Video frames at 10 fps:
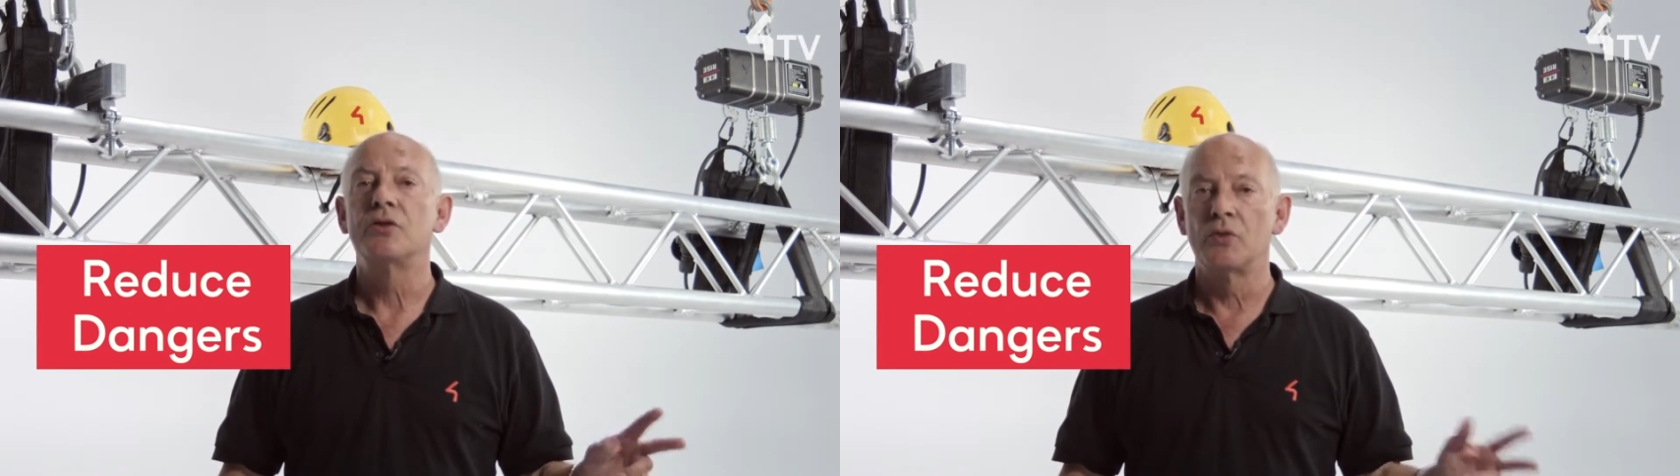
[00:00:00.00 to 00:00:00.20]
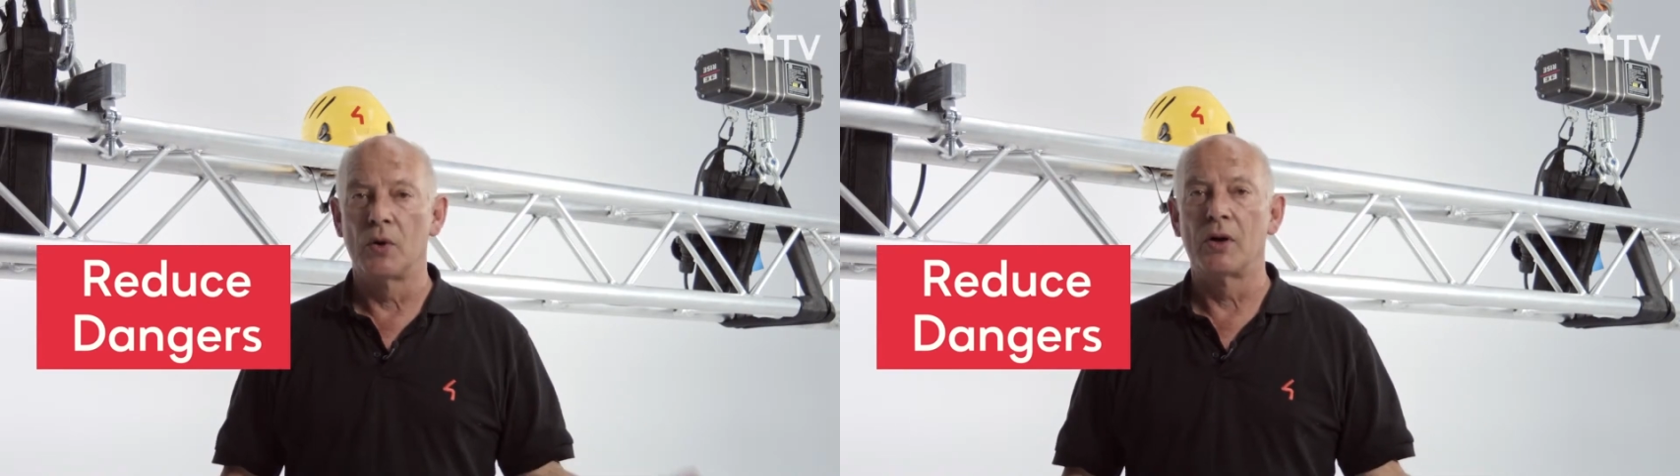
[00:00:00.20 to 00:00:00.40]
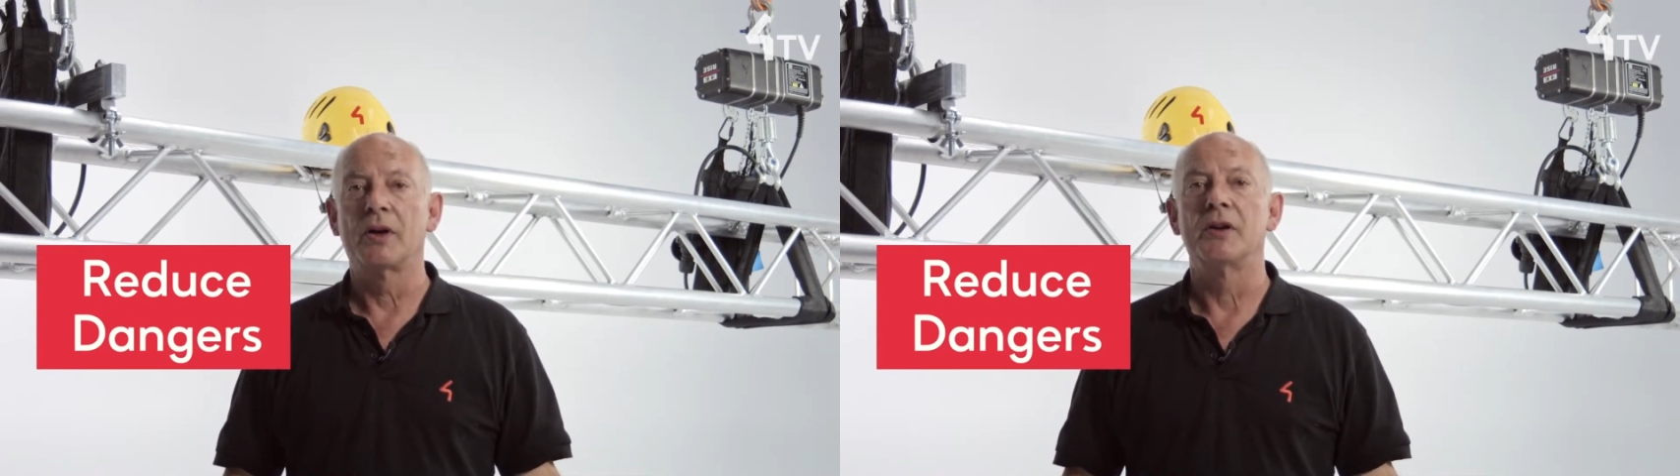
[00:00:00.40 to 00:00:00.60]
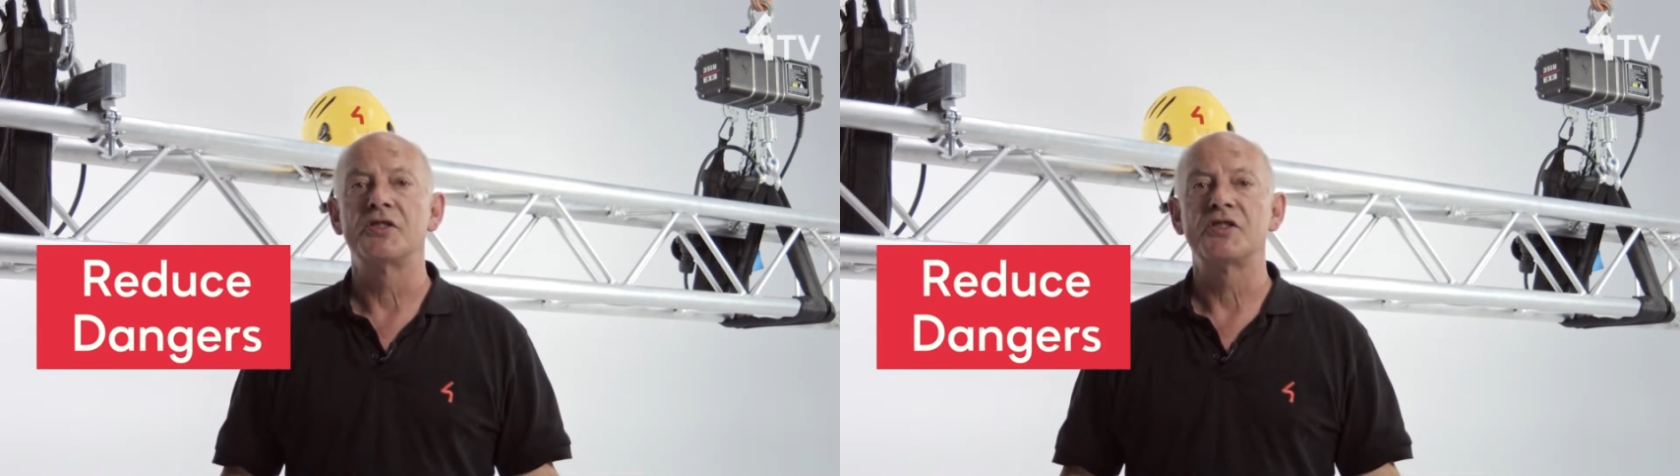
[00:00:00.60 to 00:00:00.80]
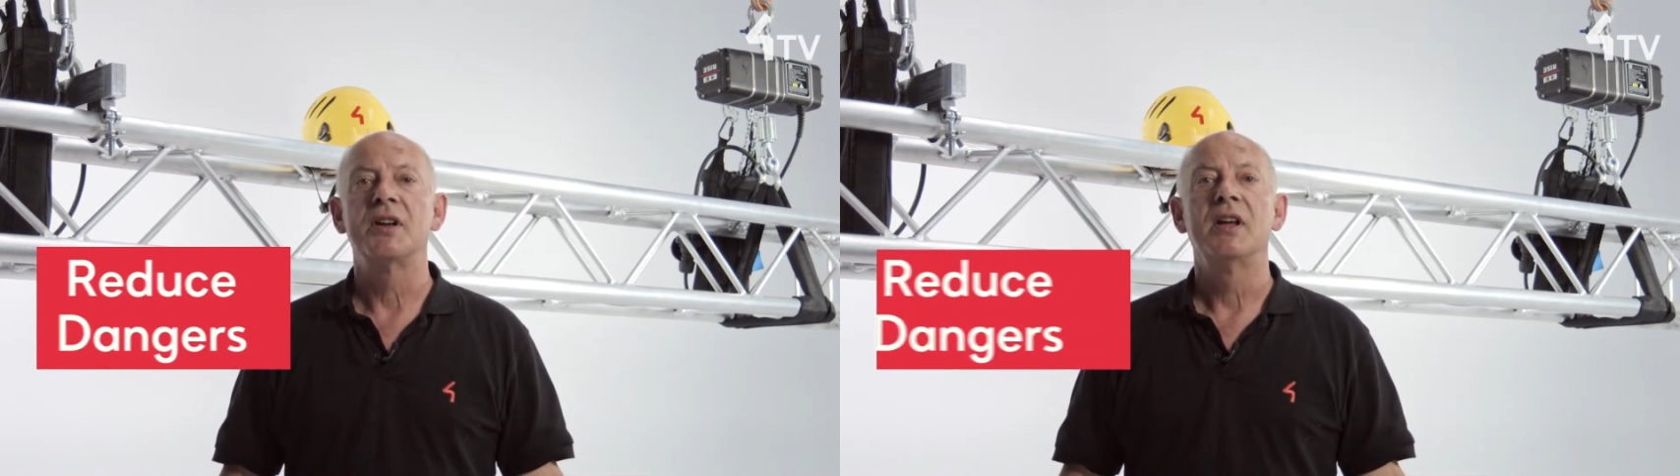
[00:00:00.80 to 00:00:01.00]
to
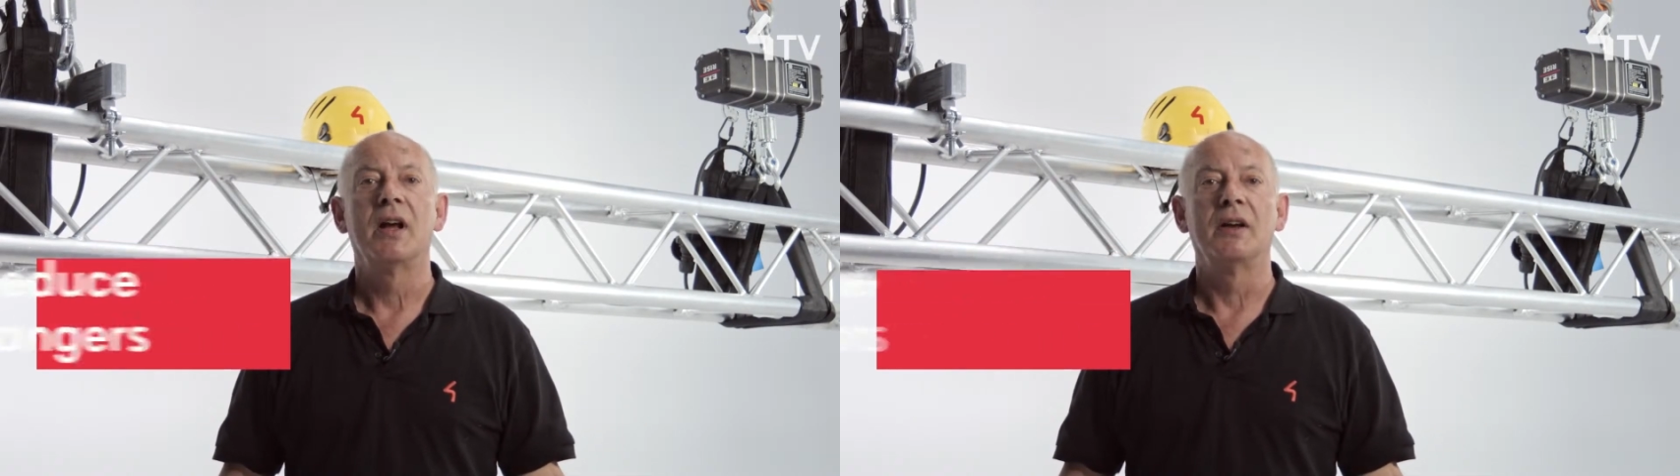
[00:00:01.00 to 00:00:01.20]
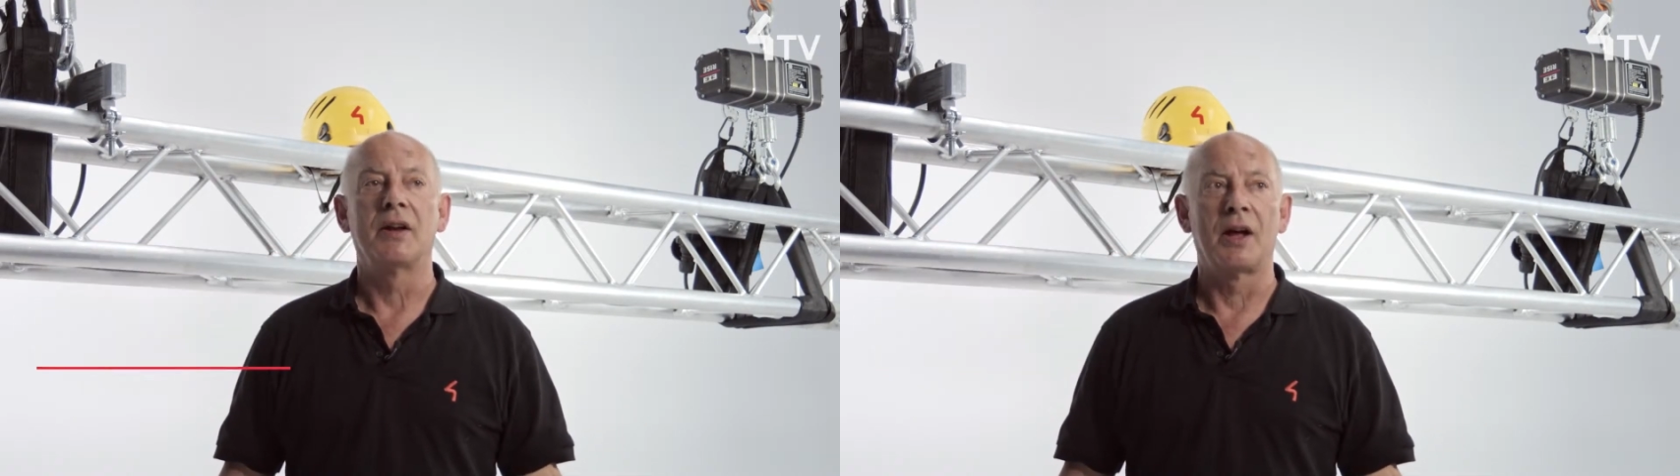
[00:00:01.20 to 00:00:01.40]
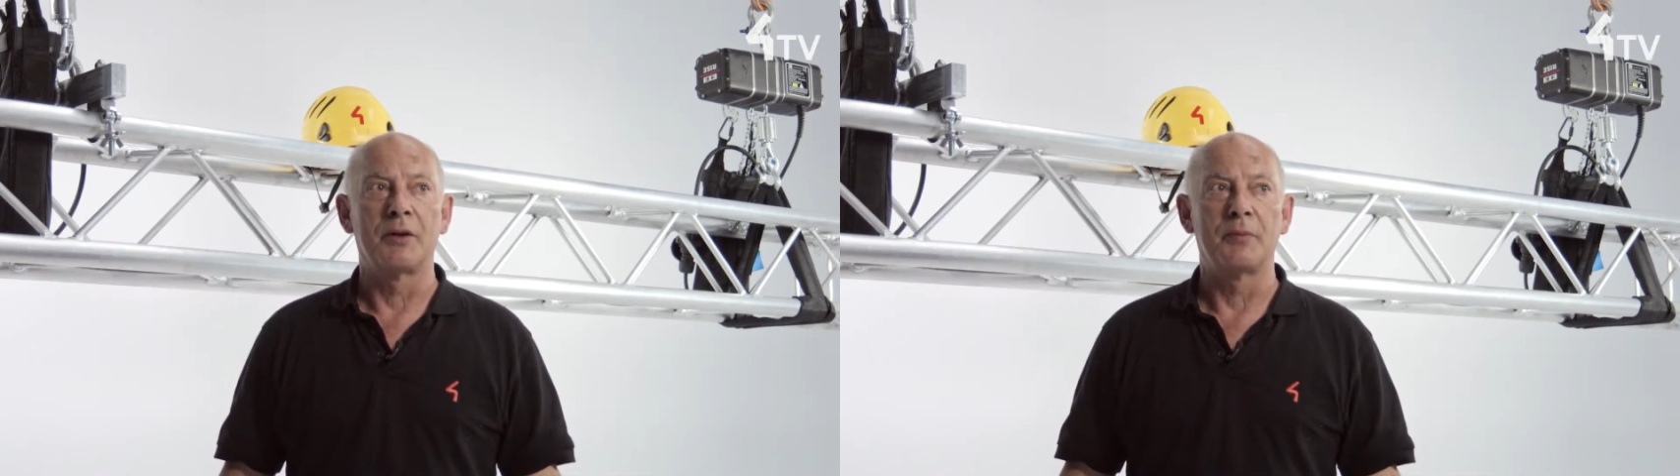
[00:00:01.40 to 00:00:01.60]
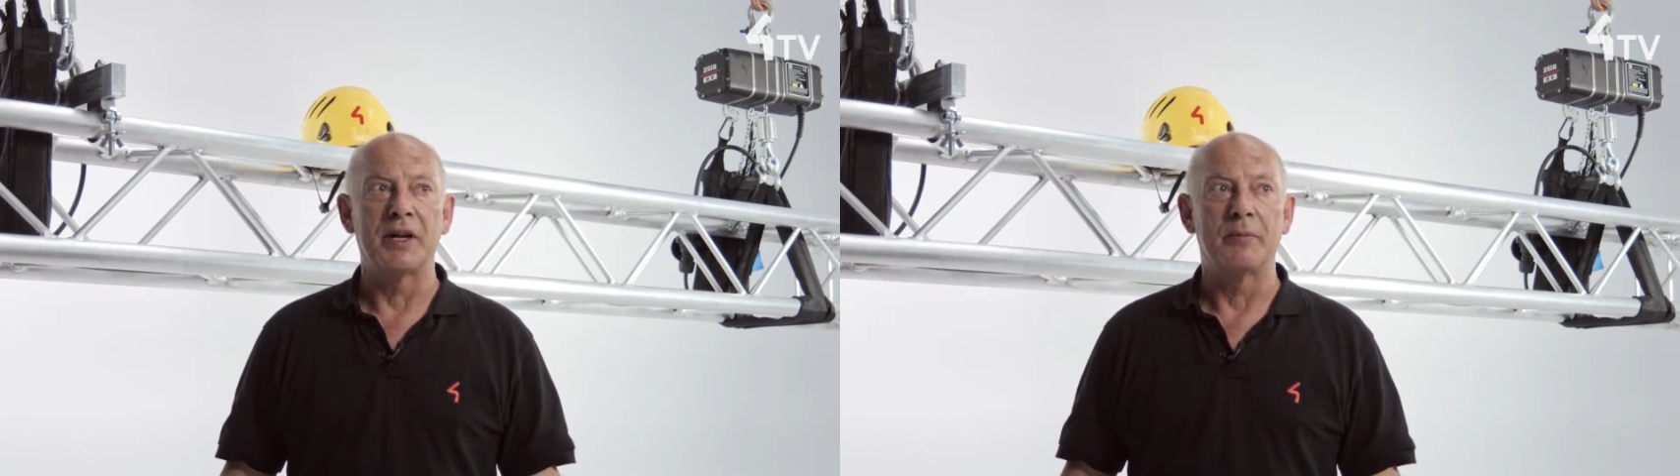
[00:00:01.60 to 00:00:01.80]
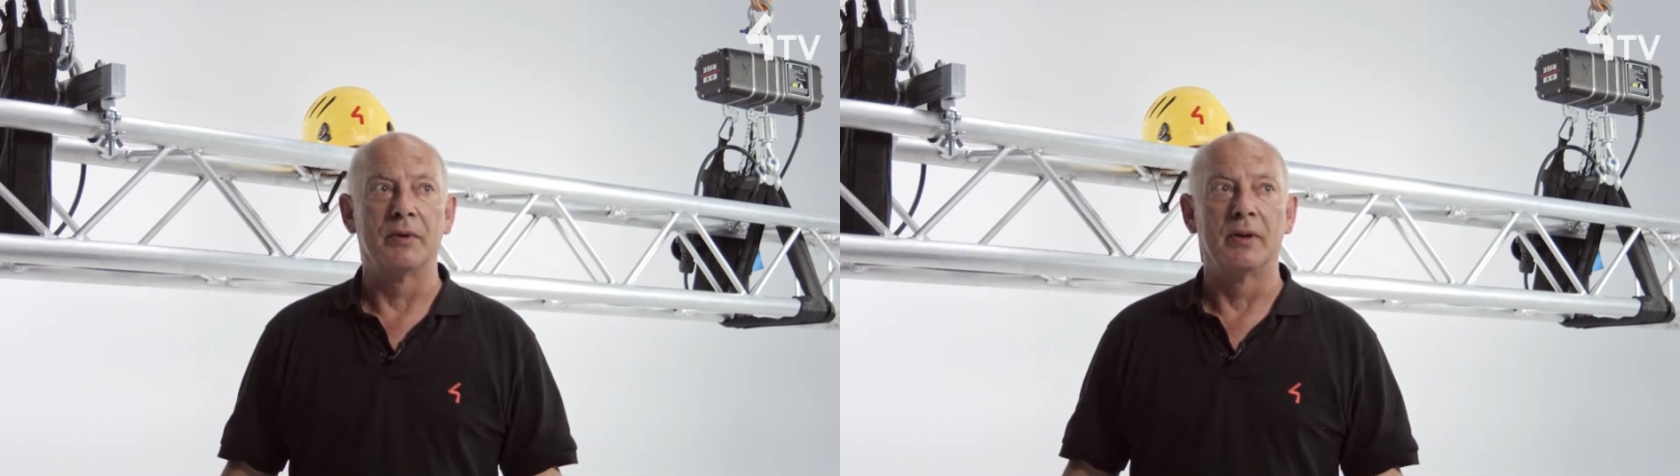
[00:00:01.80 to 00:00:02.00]
workers and other
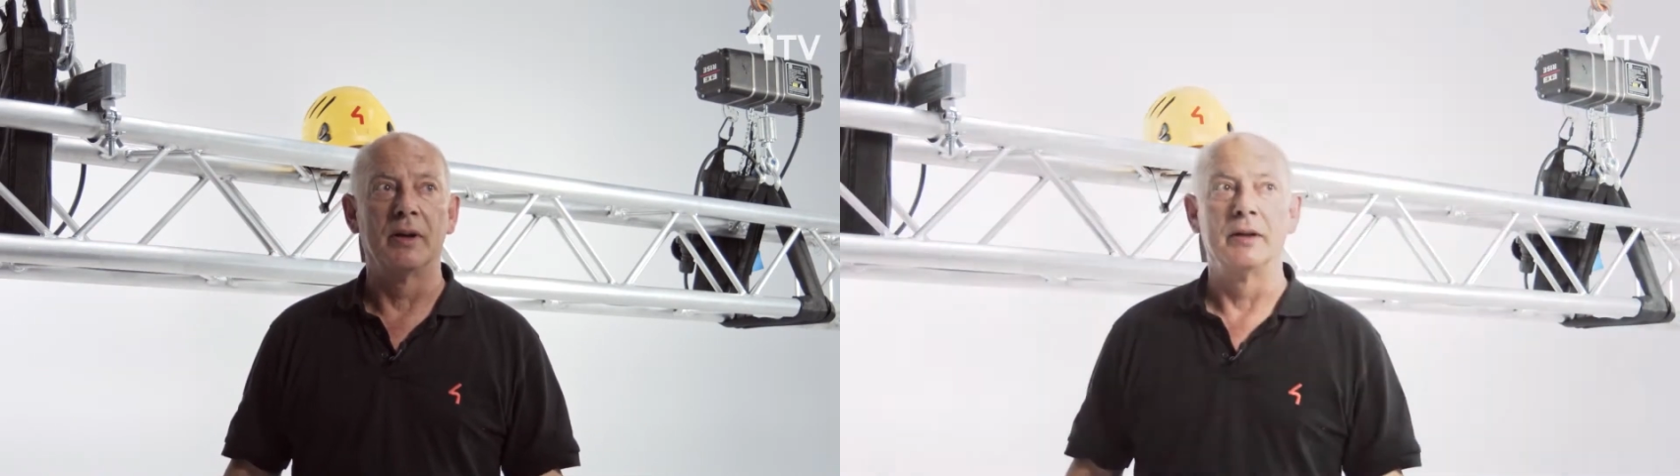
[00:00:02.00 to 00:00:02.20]
people.